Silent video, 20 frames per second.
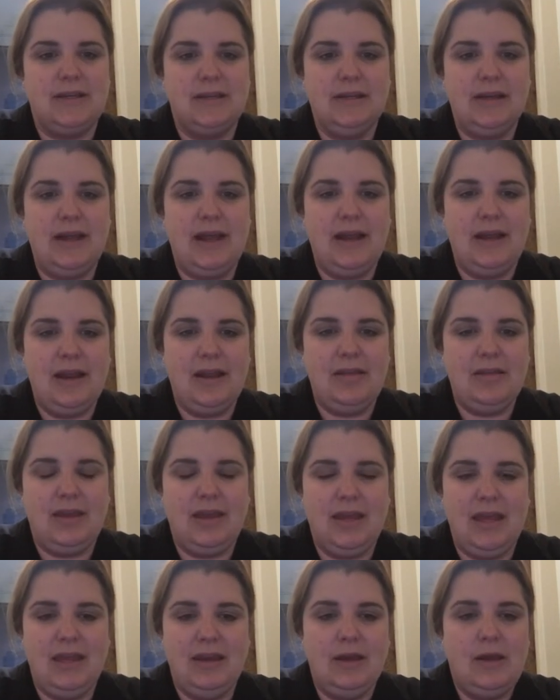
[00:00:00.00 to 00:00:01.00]
And I
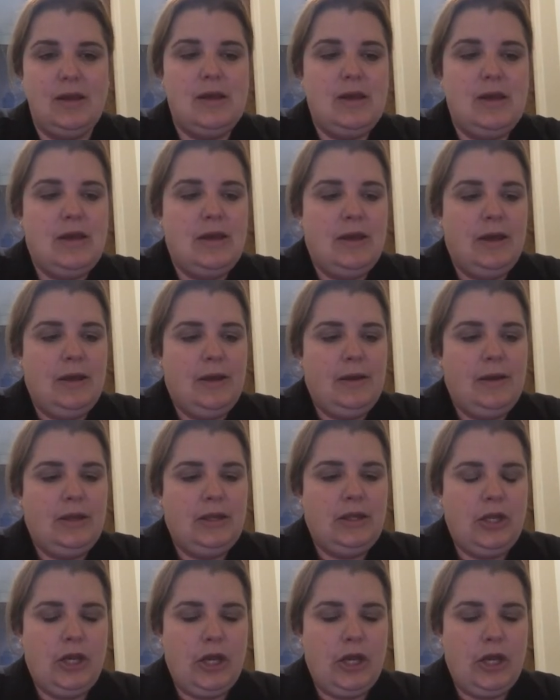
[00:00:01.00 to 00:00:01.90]
think, you